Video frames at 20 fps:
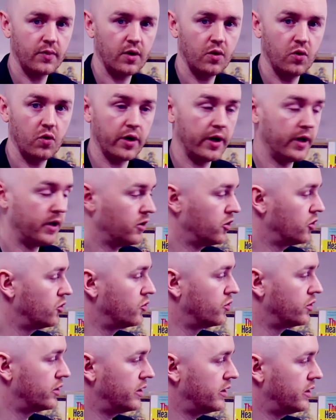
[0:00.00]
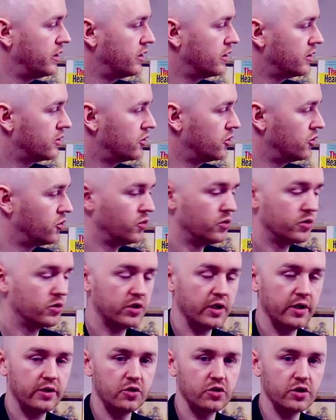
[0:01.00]
Okay, you need to
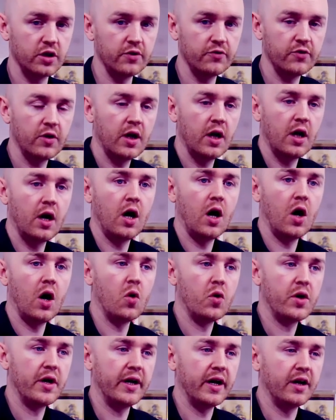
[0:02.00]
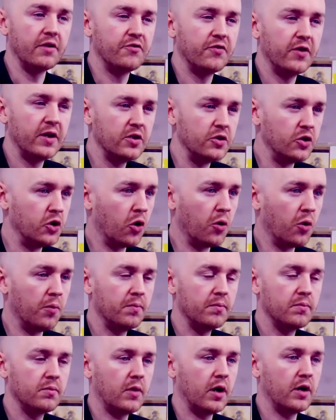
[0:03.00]
say to yourself, okay, I've felt
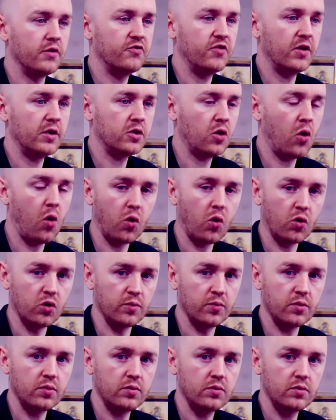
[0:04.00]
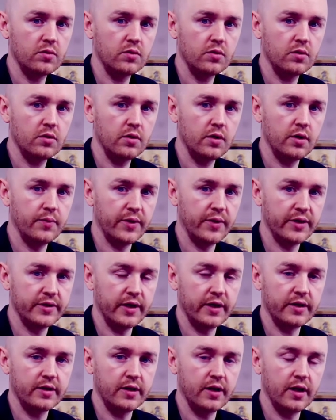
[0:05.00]
numb, I've felt horrible in my
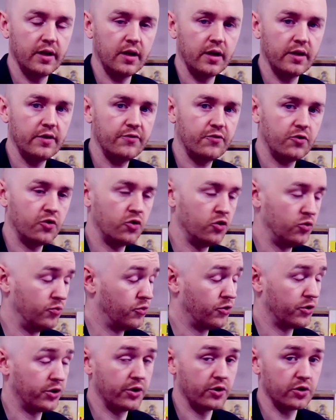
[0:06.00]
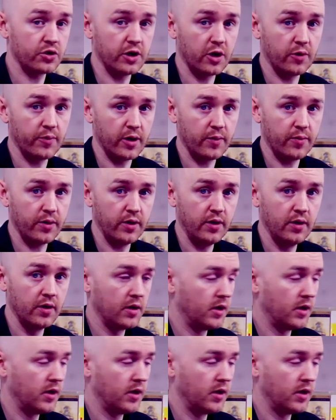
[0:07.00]
day-to-day life for a number of years now maybe,